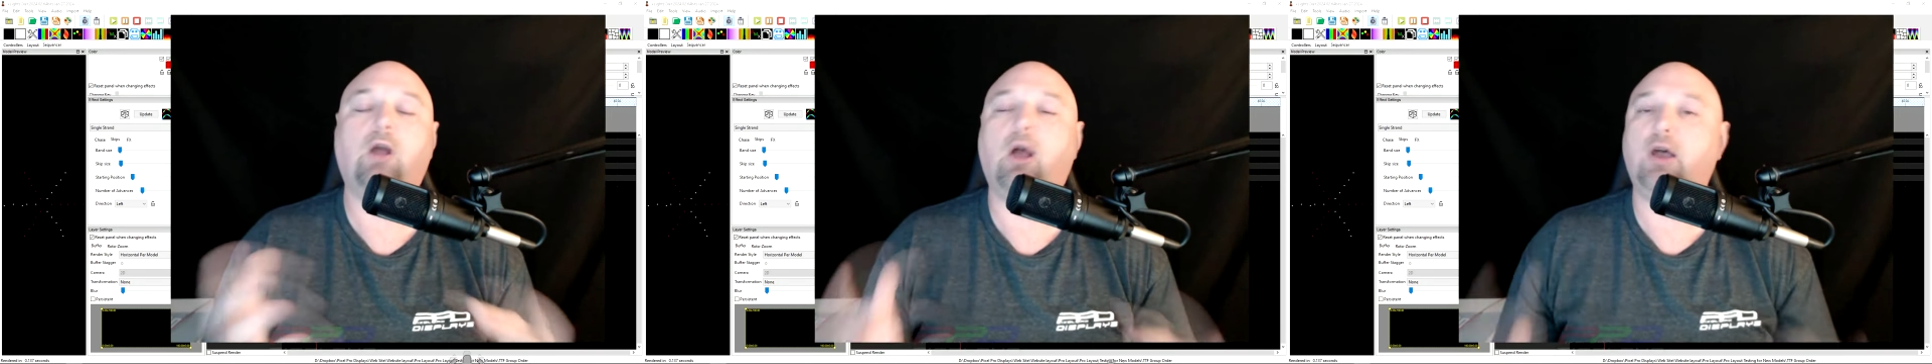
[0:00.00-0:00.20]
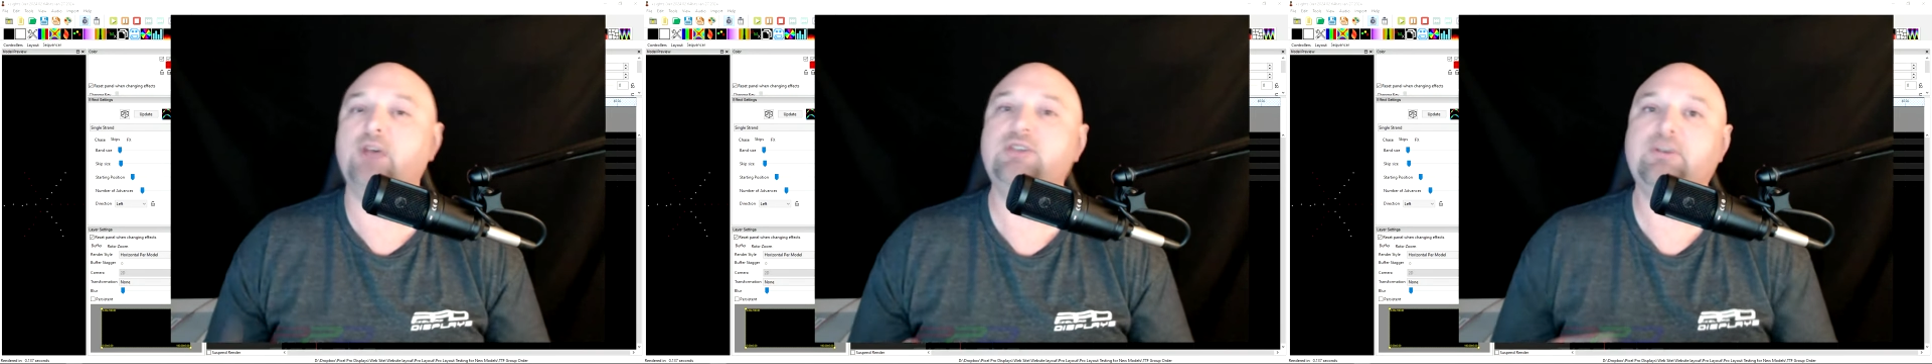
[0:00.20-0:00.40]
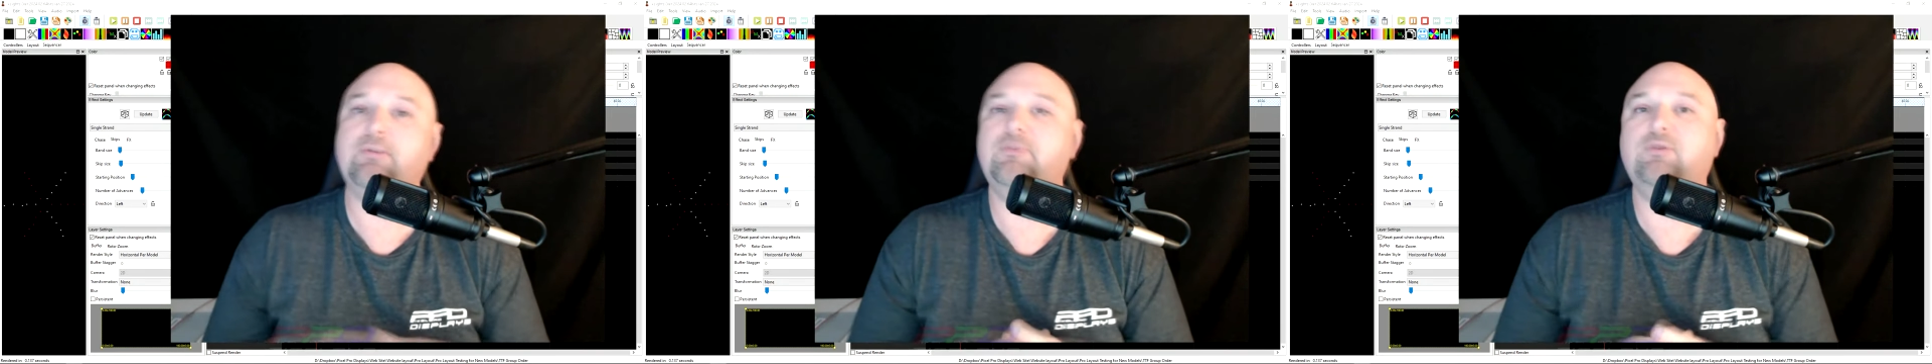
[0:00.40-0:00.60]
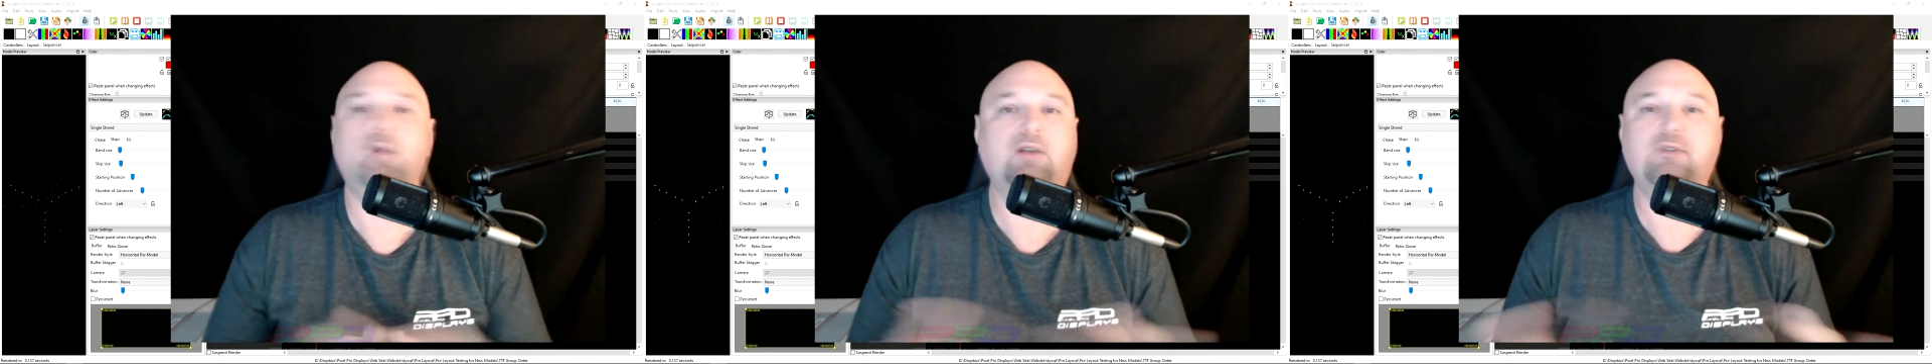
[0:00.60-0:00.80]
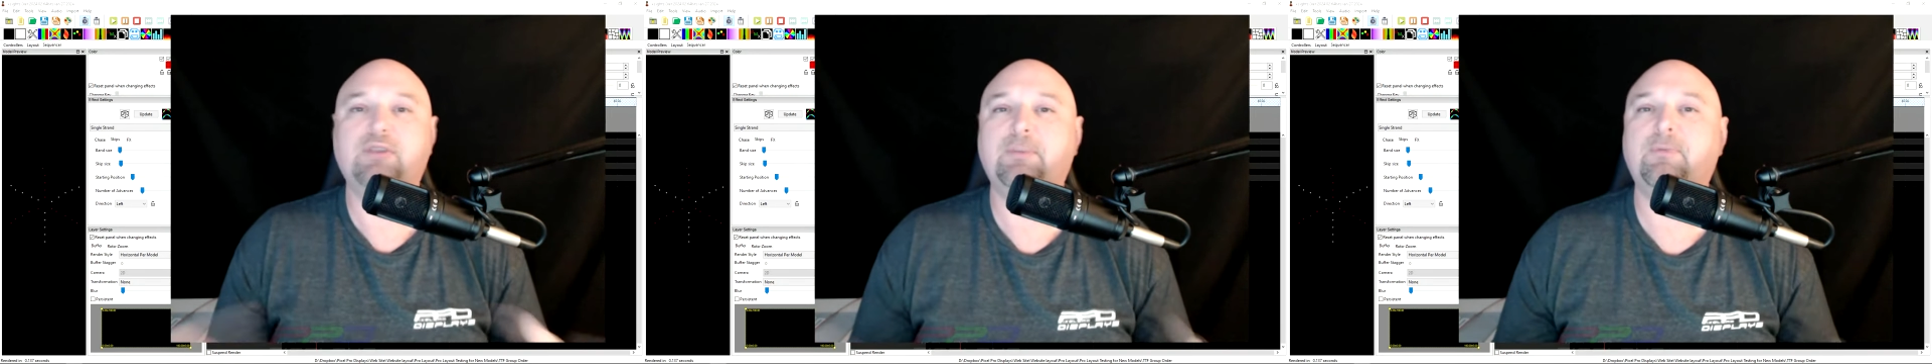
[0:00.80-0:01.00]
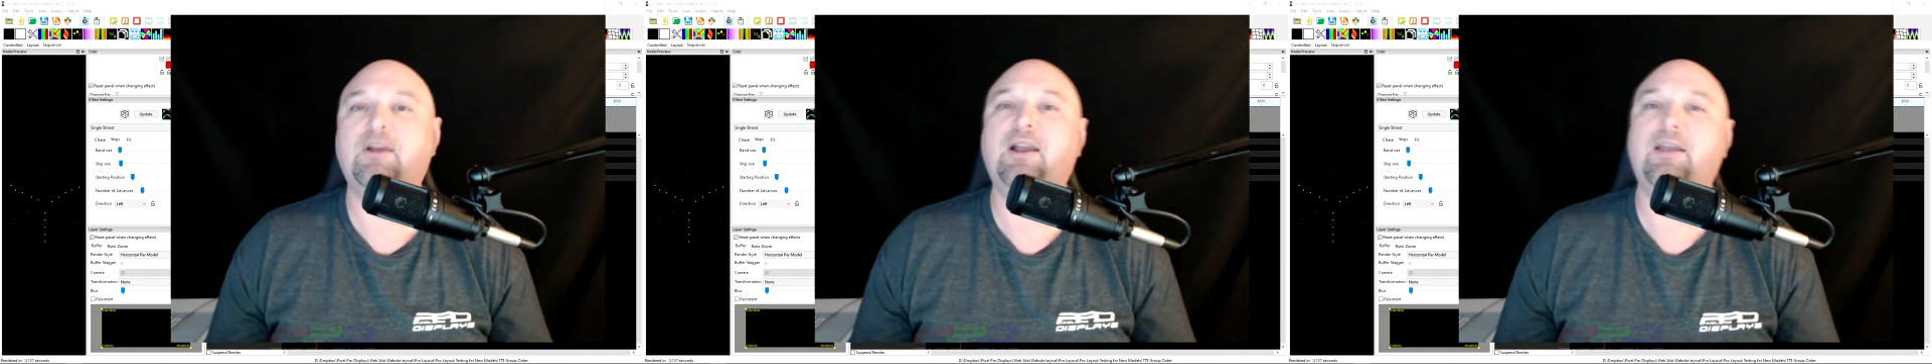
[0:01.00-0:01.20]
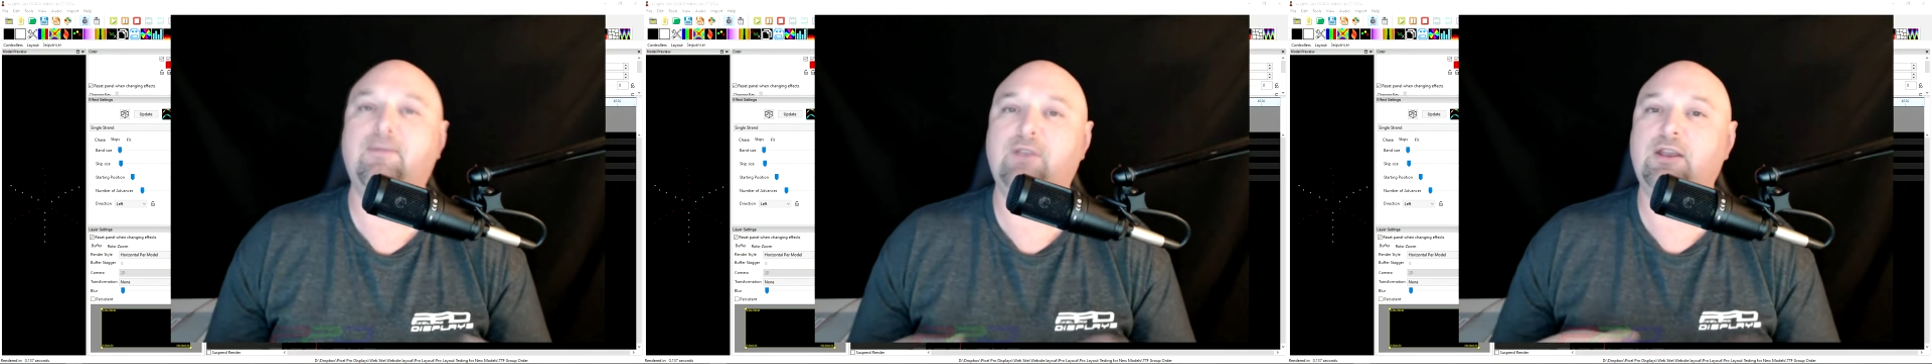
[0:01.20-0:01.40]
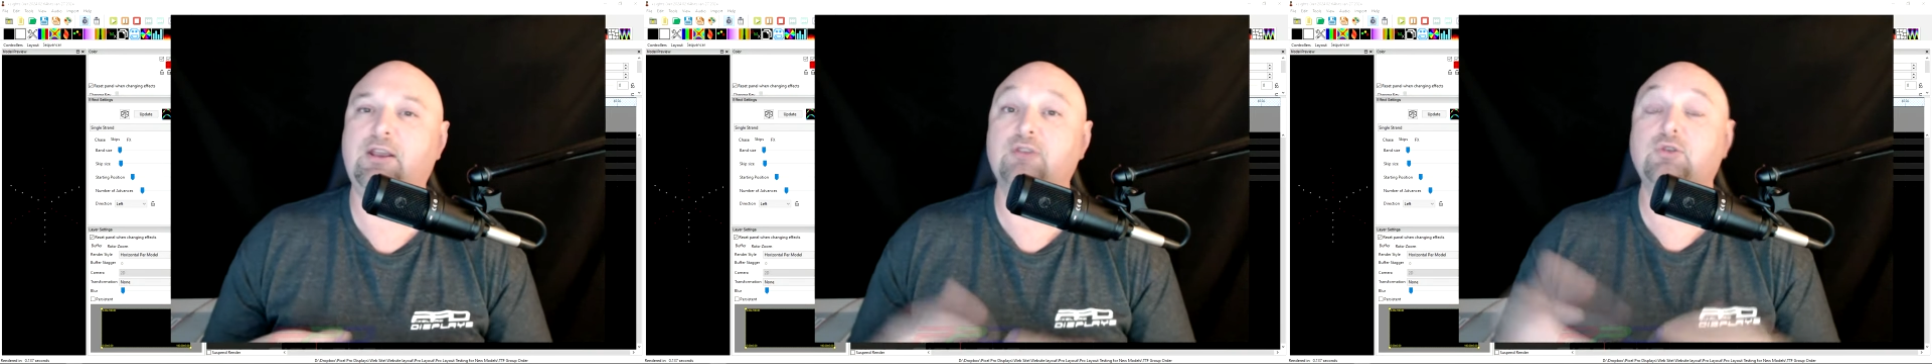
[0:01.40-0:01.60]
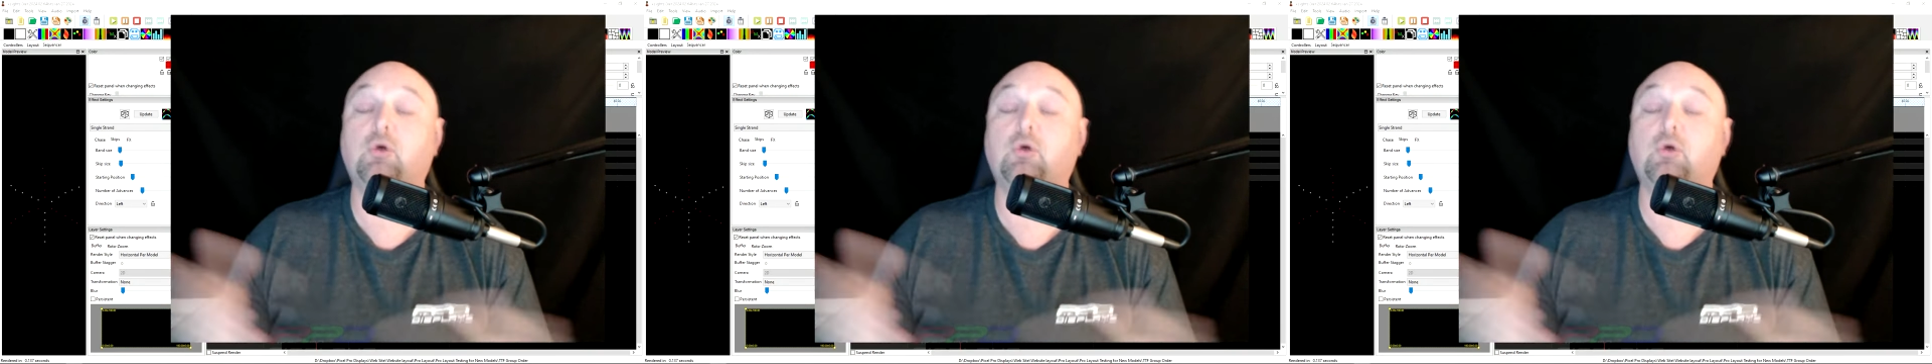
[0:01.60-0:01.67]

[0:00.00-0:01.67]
awesome Twinkle to Friday videos